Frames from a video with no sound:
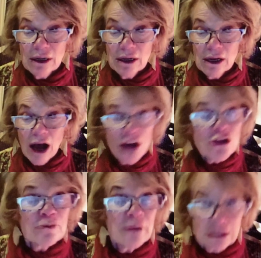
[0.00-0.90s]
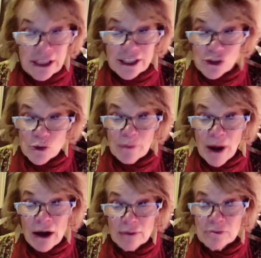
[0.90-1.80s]
Other buildings were
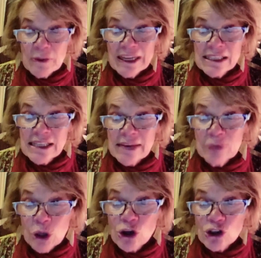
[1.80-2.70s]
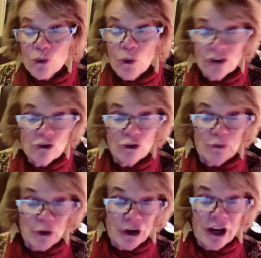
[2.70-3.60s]
bombed because they belonged to one group
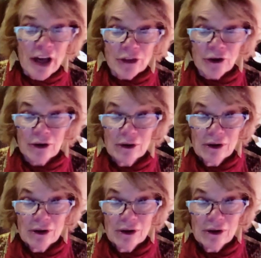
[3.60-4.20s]
or another,